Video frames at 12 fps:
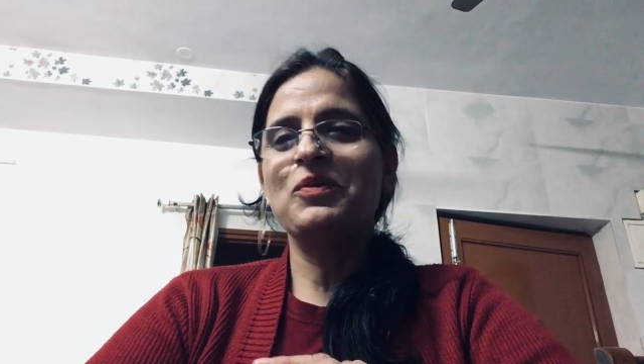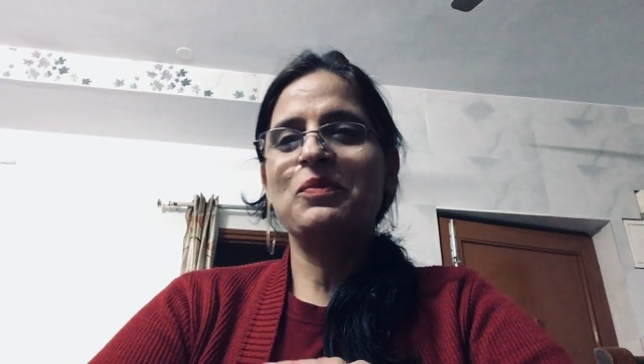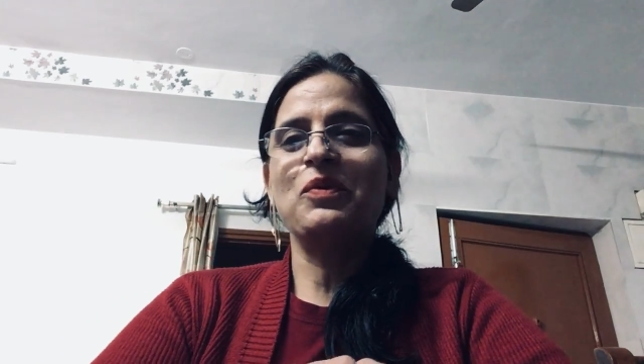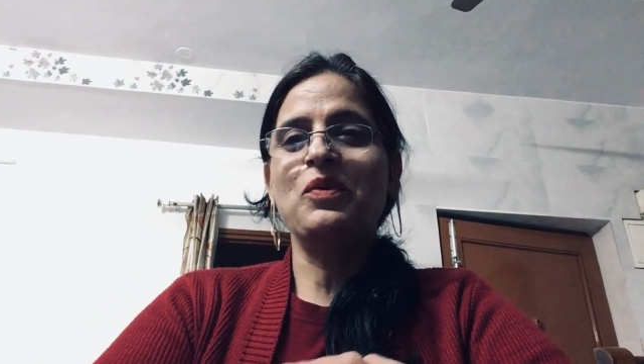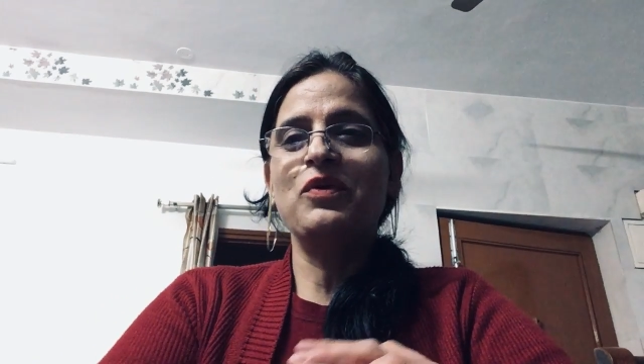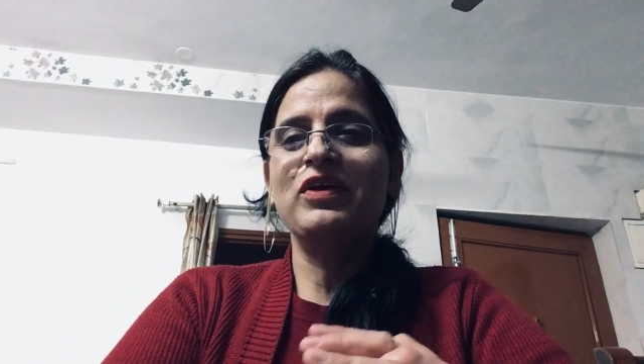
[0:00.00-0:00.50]

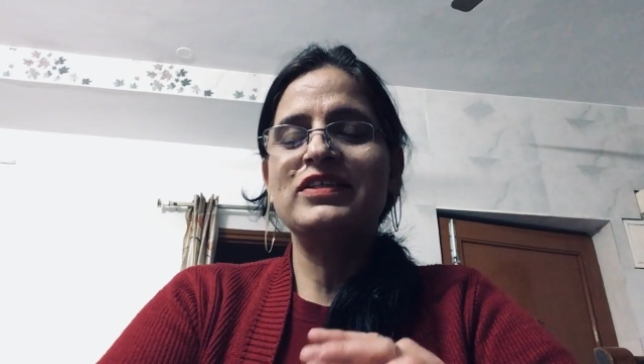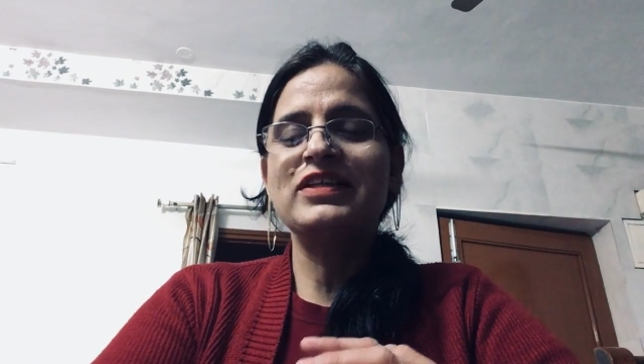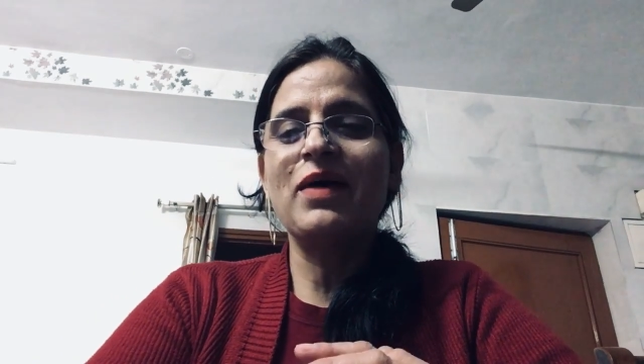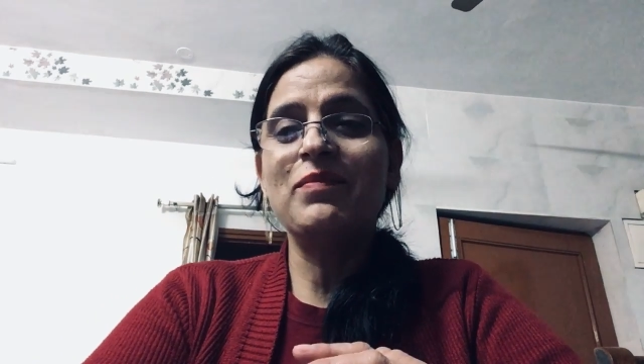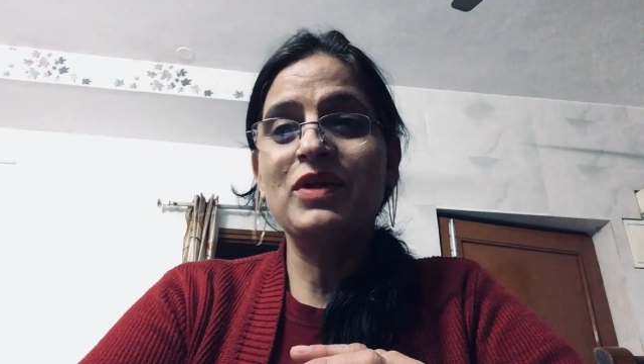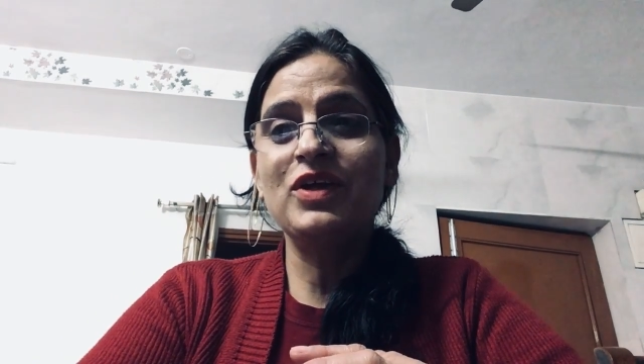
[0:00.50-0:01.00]
board
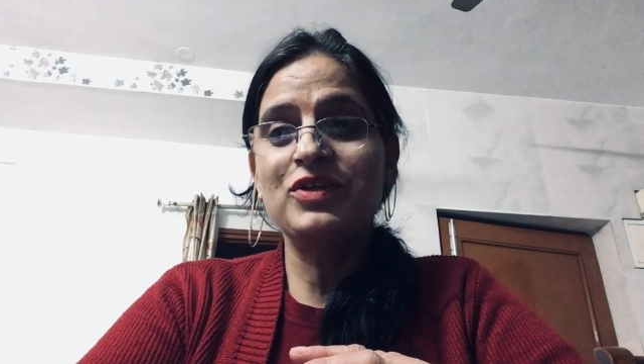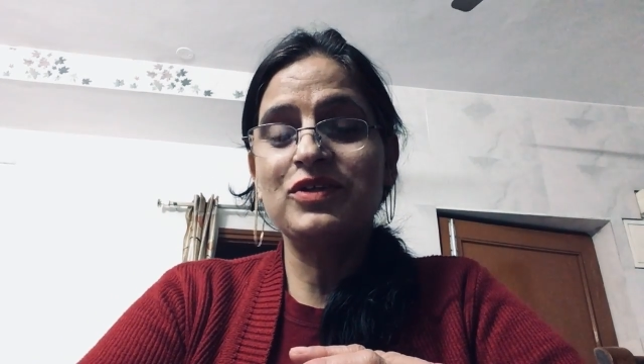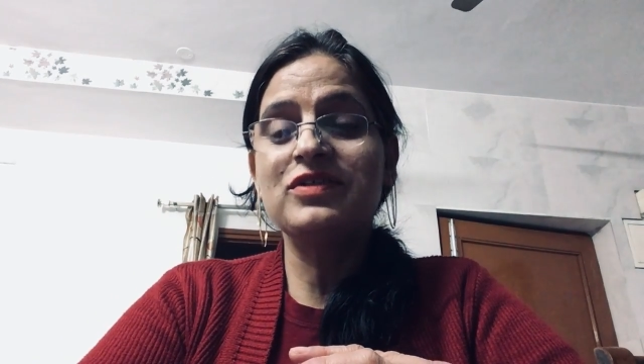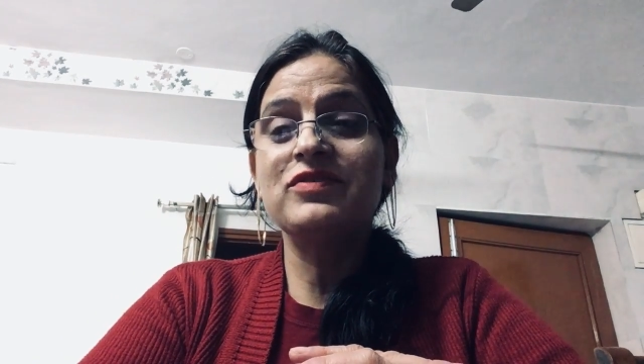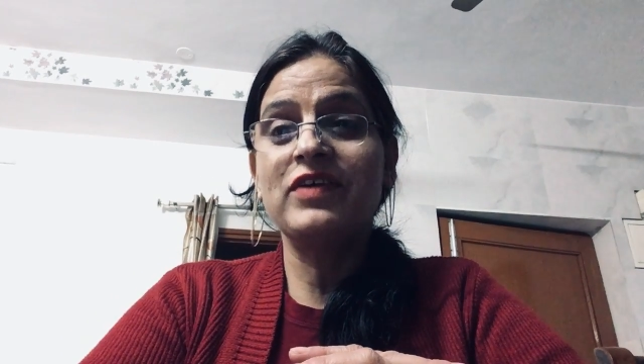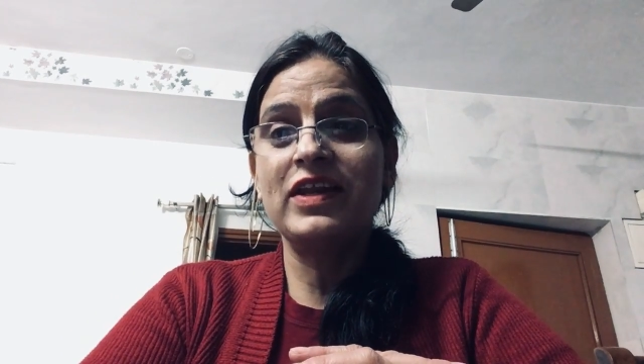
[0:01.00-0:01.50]

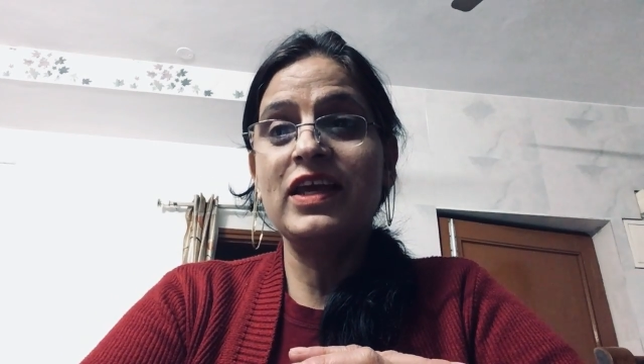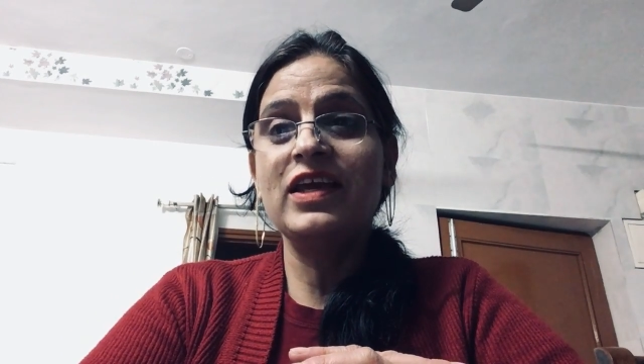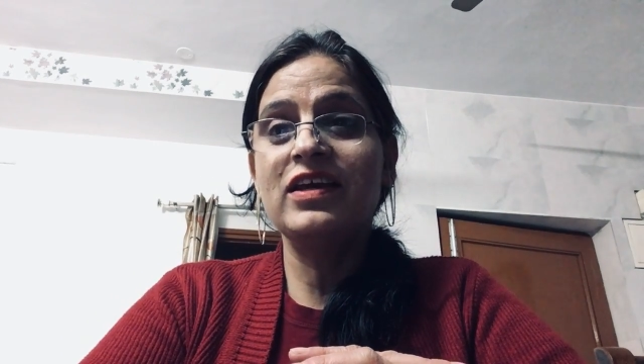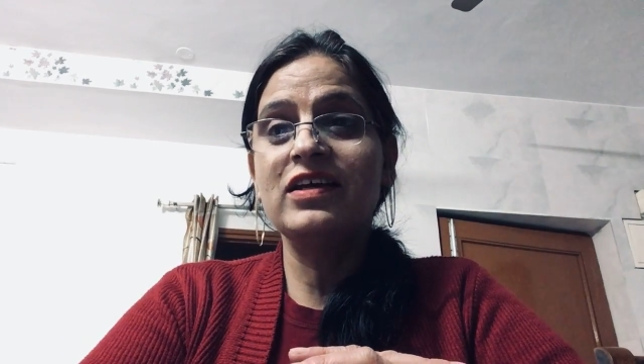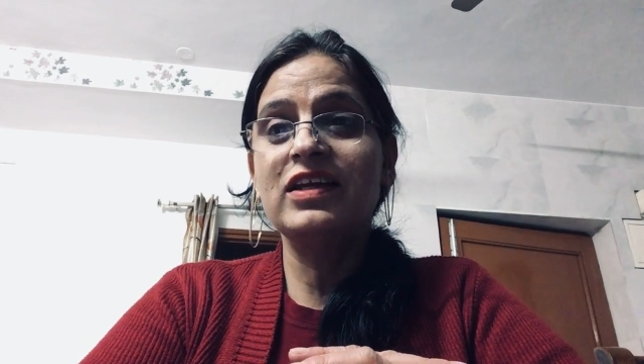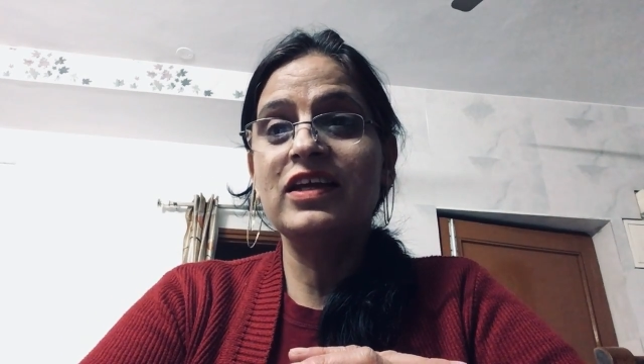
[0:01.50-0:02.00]
examinations very
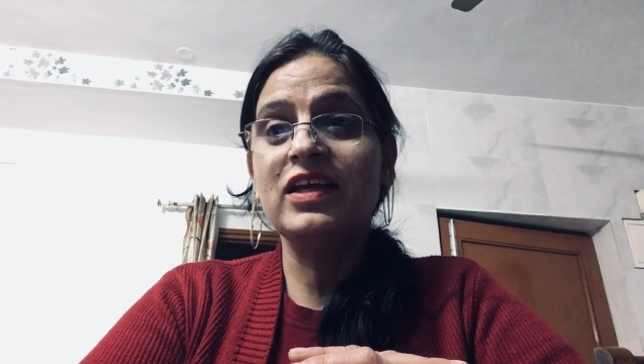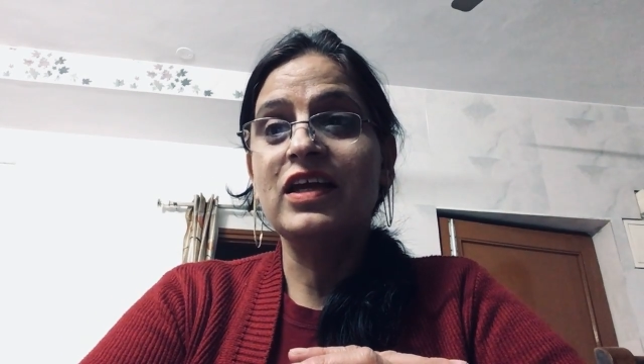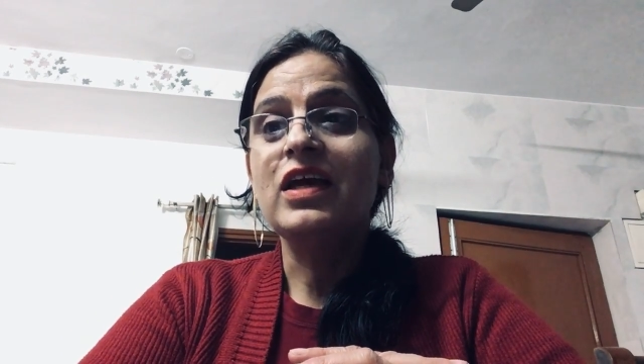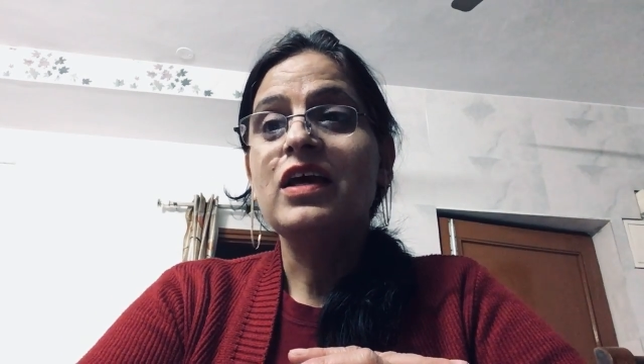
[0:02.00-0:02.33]
eagerly.